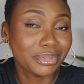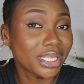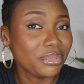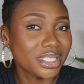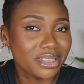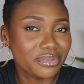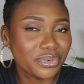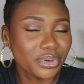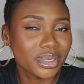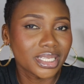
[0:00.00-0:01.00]
My name is
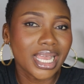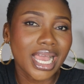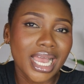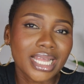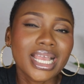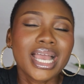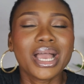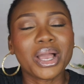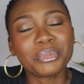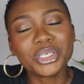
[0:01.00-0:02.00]
Yvonne and
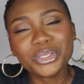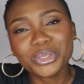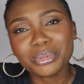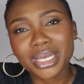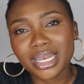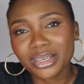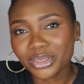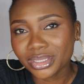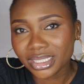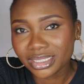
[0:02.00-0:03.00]
I'm a YouTuber and
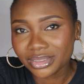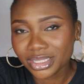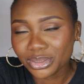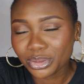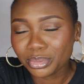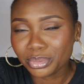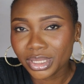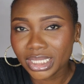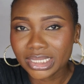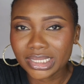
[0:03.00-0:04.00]
content creator
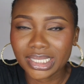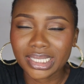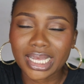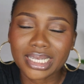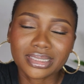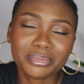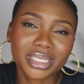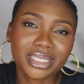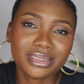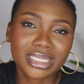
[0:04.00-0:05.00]
based in
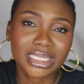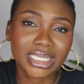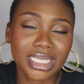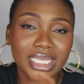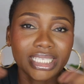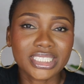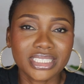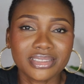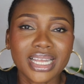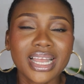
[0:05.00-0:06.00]
Asaba, Delta State,
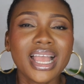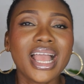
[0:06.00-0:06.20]
Nigeria.